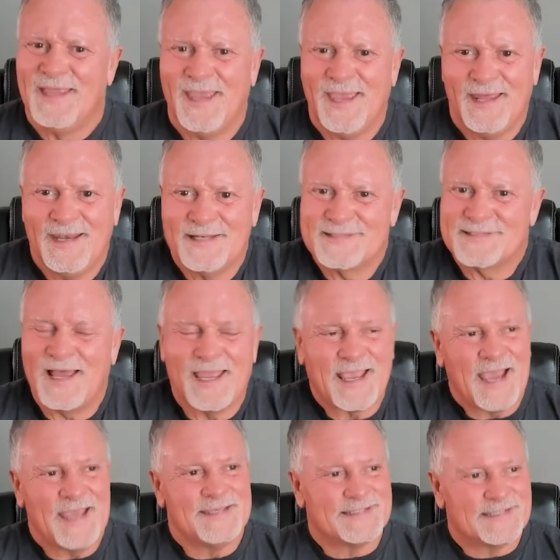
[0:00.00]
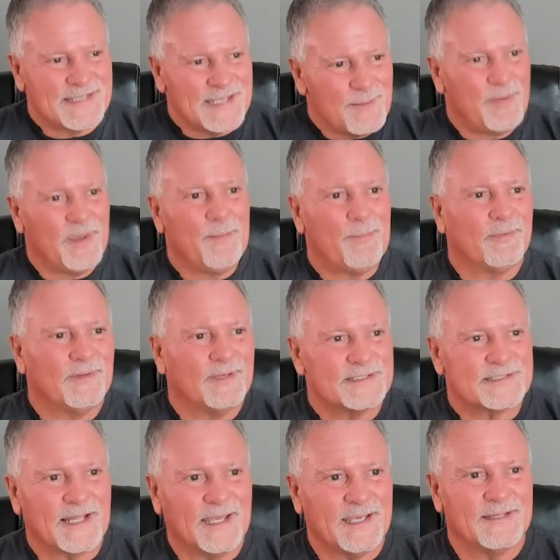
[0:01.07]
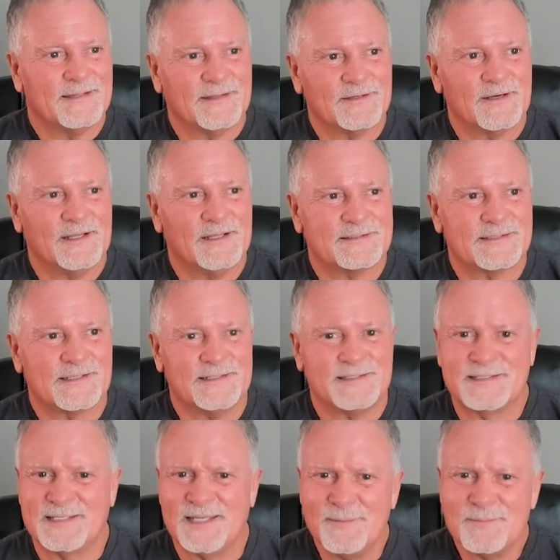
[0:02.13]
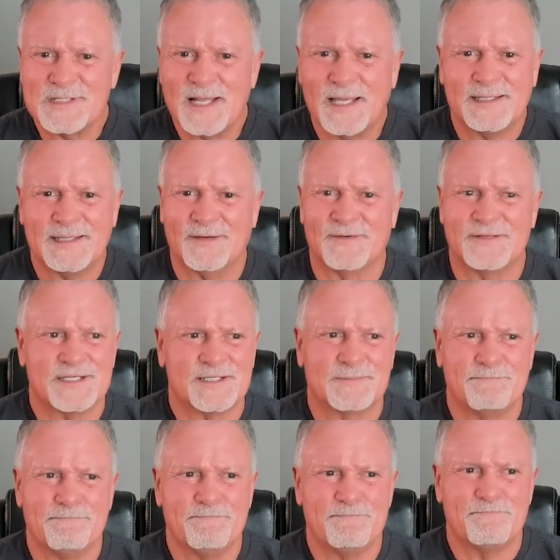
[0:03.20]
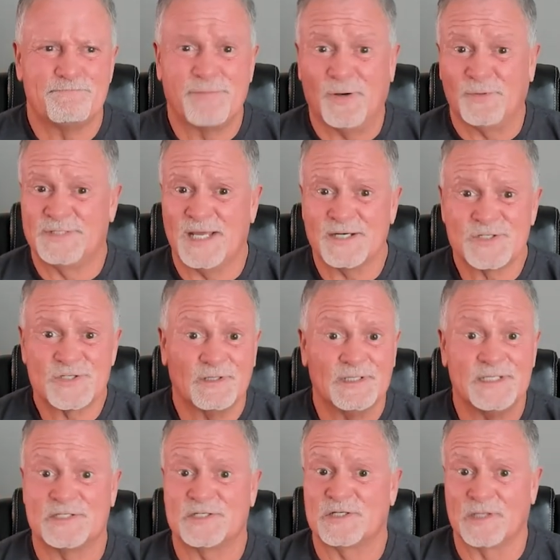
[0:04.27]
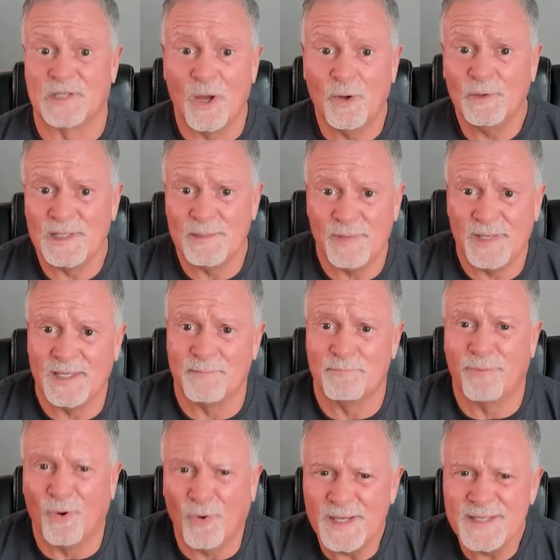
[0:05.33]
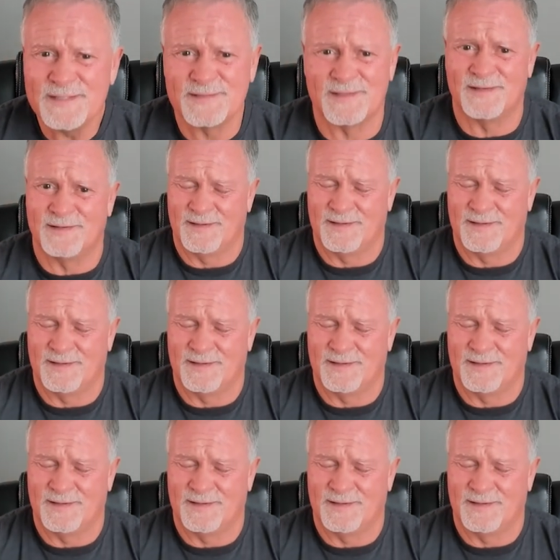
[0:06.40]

and it's like I see people, and it's like it's, it seems like they're just potentially slowly being poisoned.